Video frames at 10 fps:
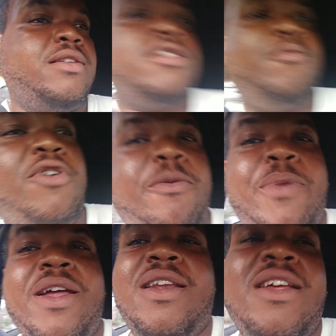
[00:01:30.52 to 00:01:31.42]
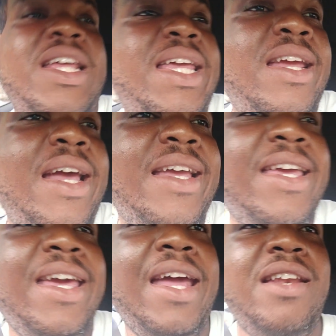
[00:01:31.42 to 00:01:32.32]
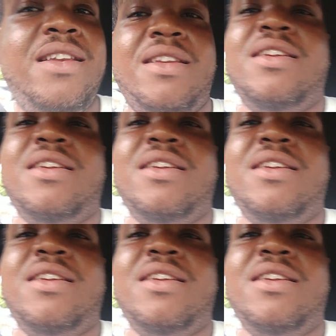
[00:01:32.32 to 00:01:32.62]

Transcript: It's your boy Panda here again.